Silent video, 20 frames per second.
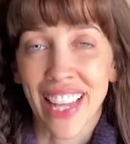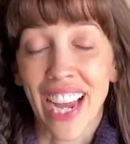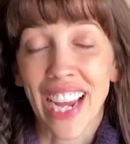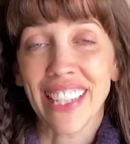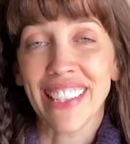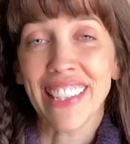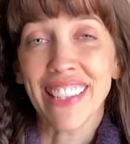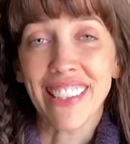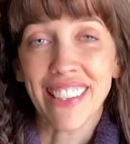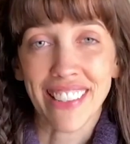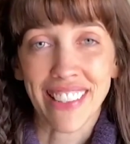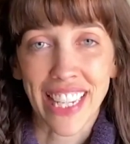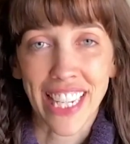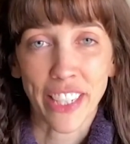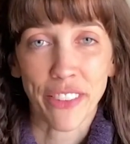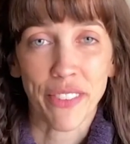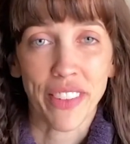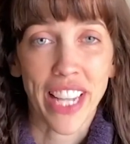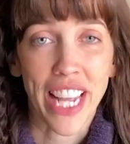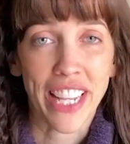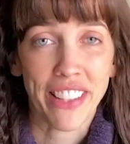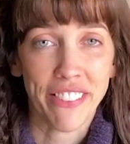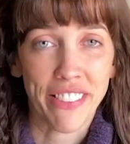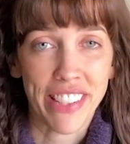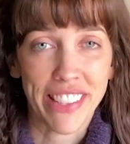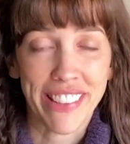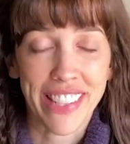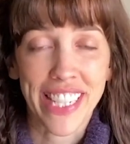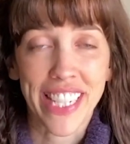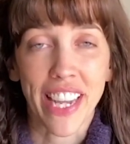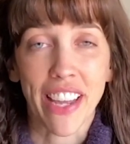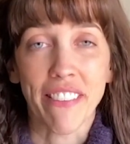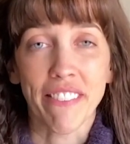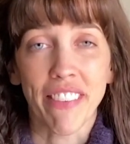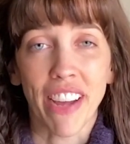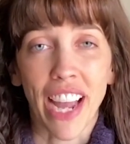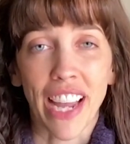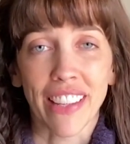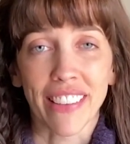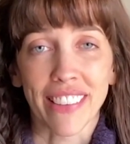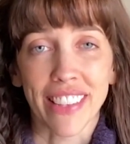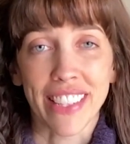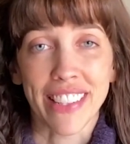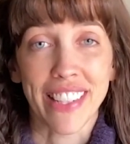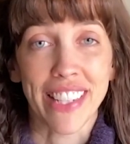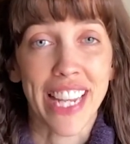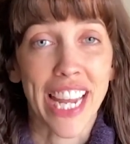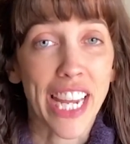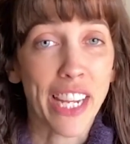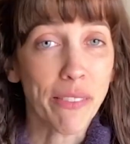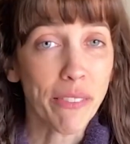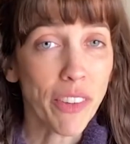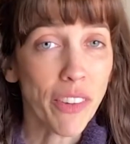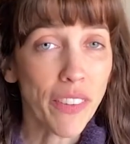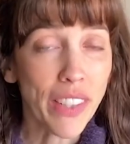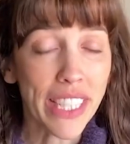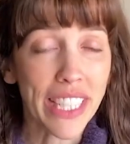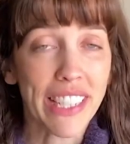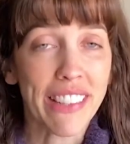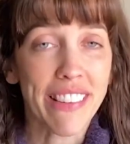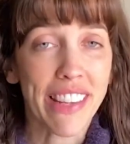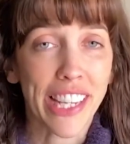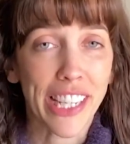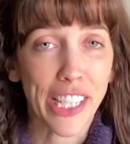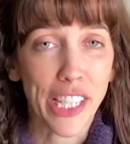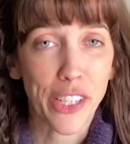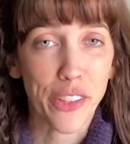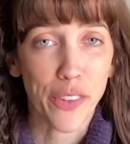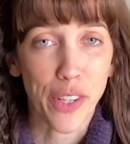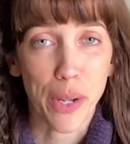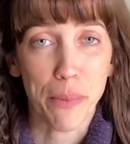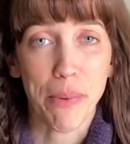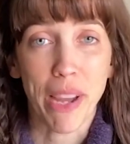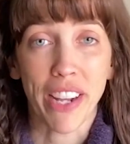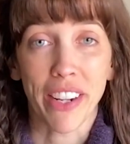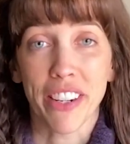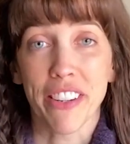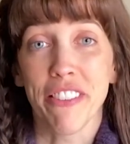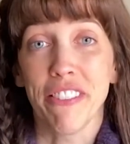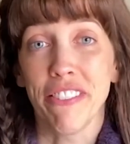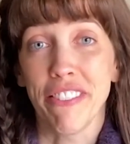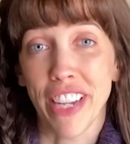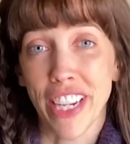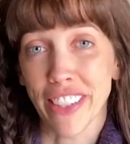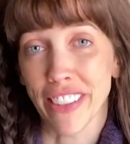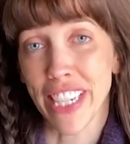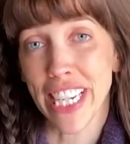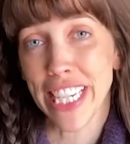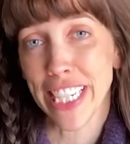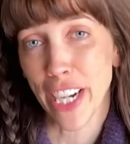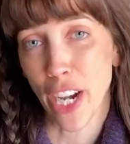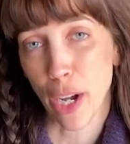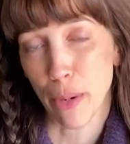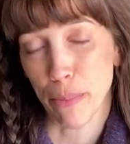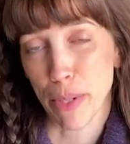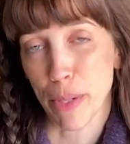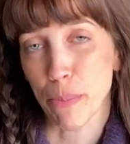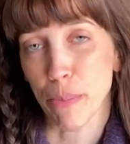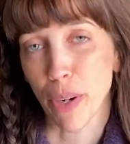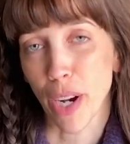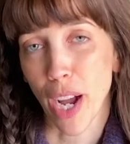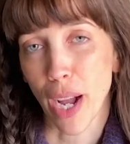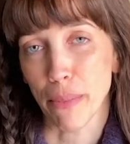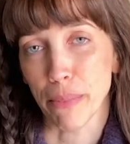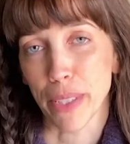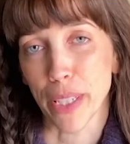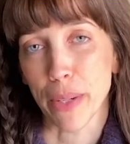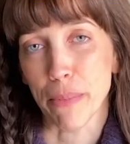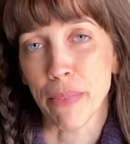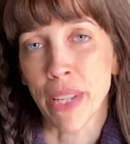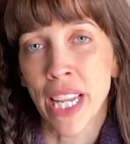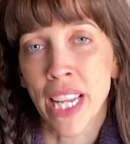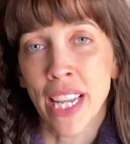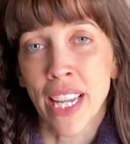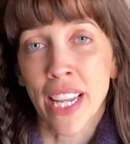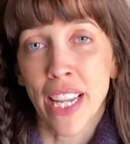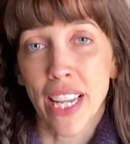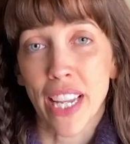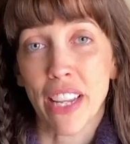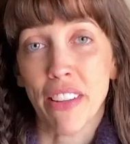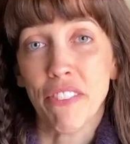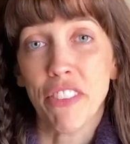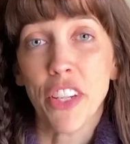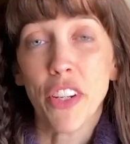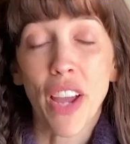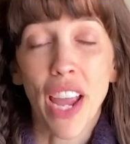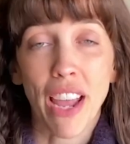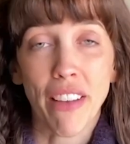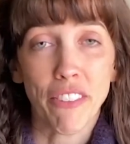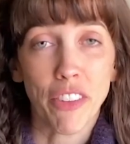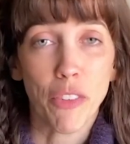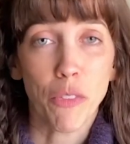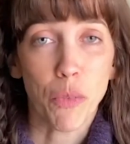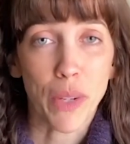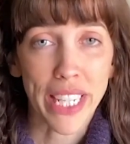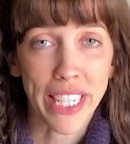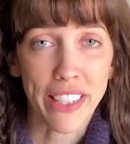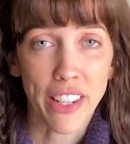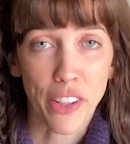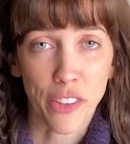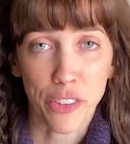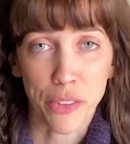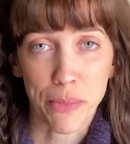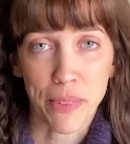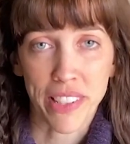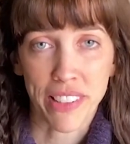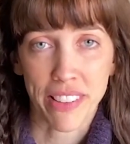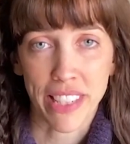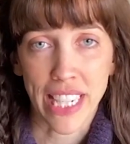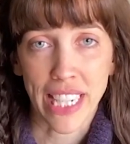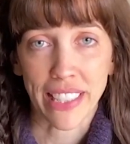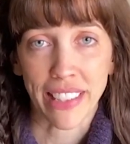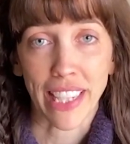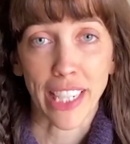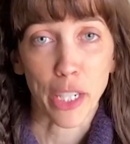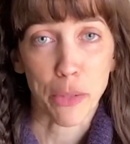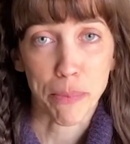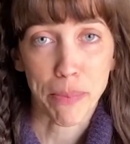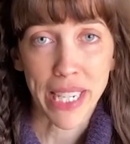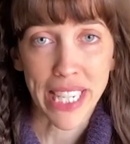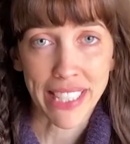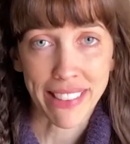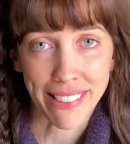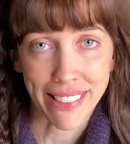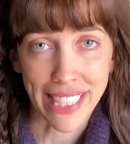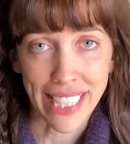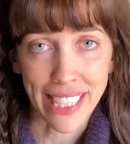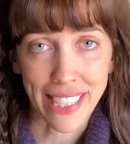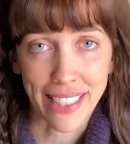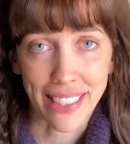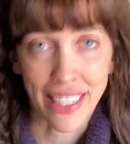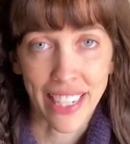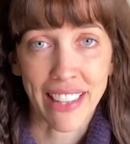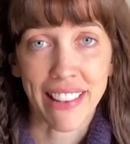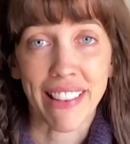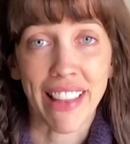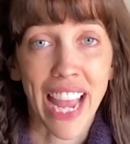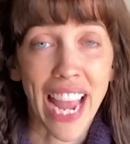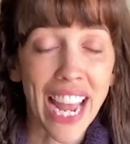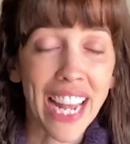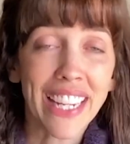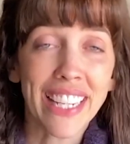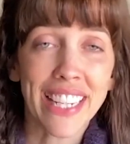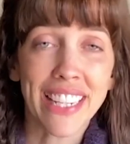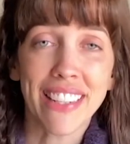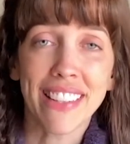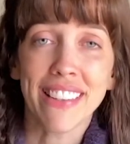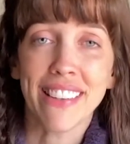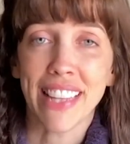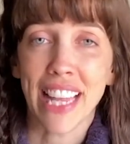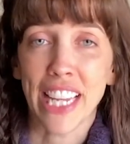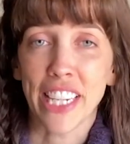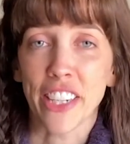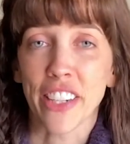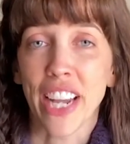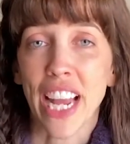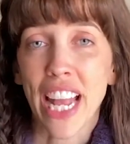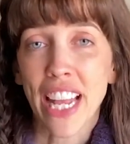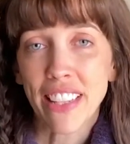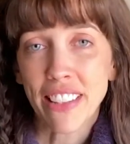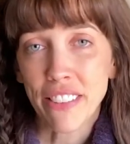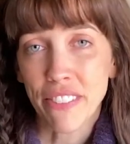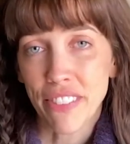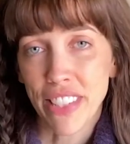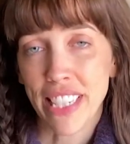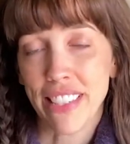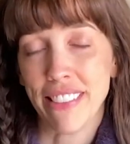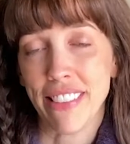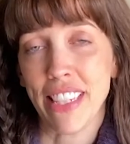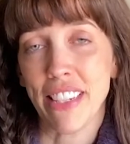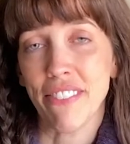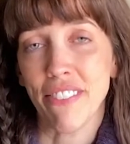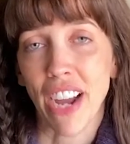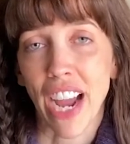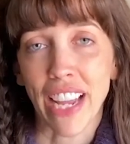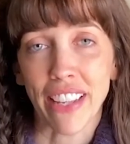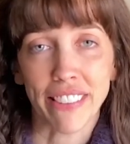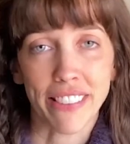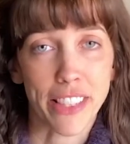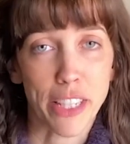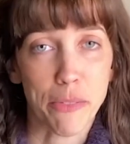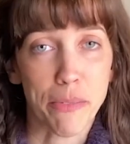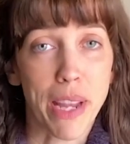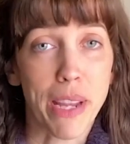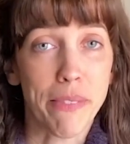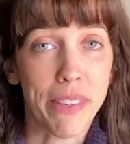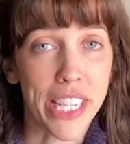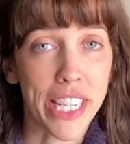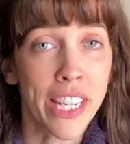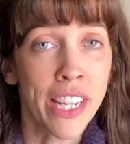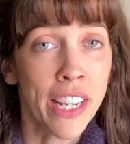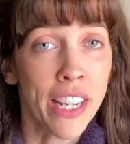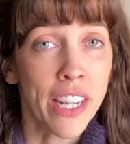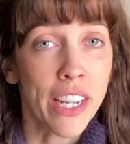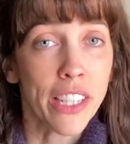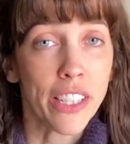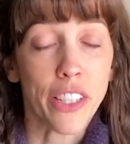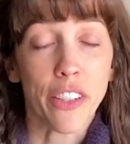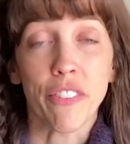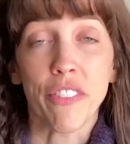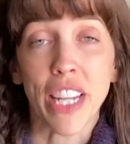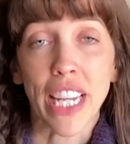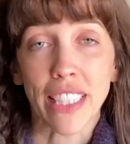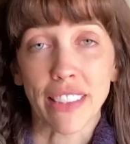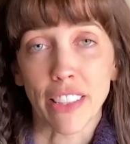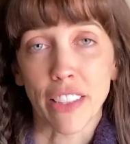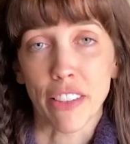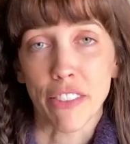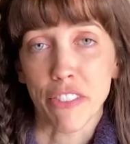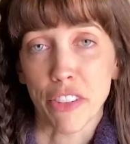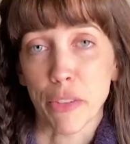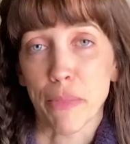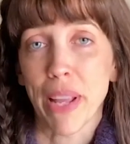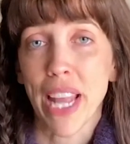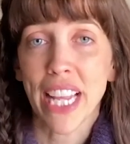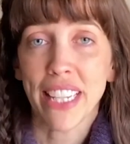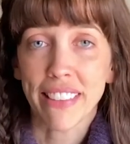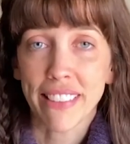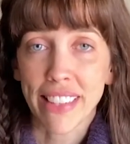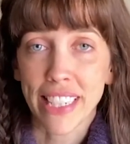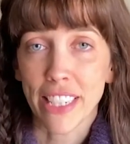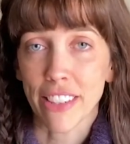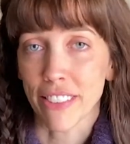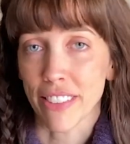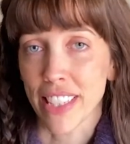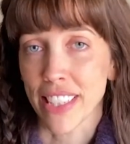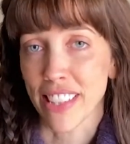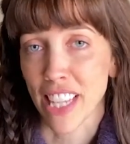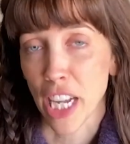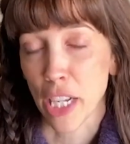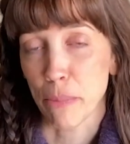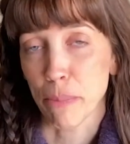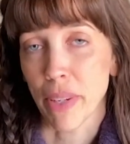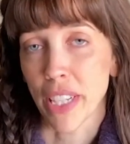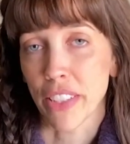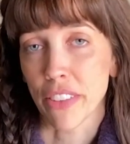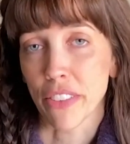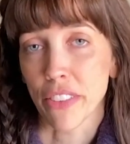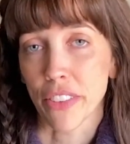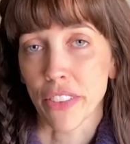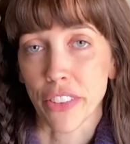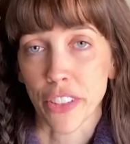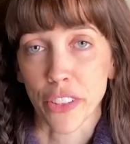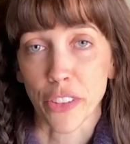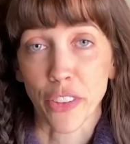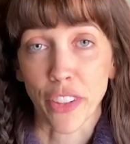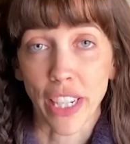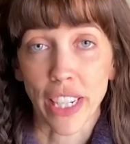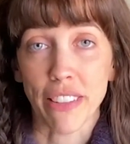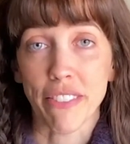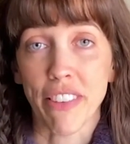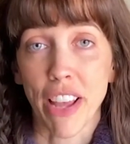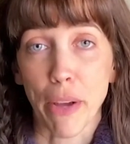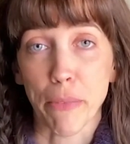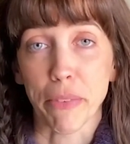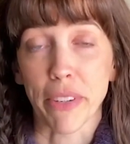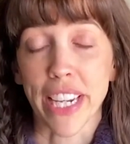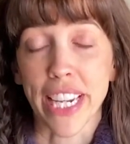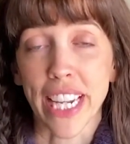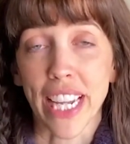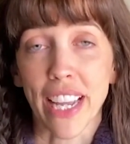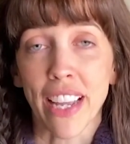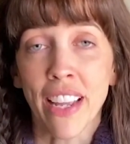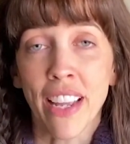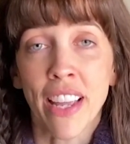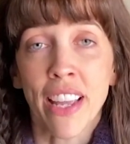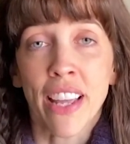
Hi, this is Anne with SVG Cut File, and today I'm going to tell you about a very common problem if you have a Windows machine like a PC, and that is that your SVG files that maybe you've downloaded from Etsy or Design Bundles or Creative Fabrica,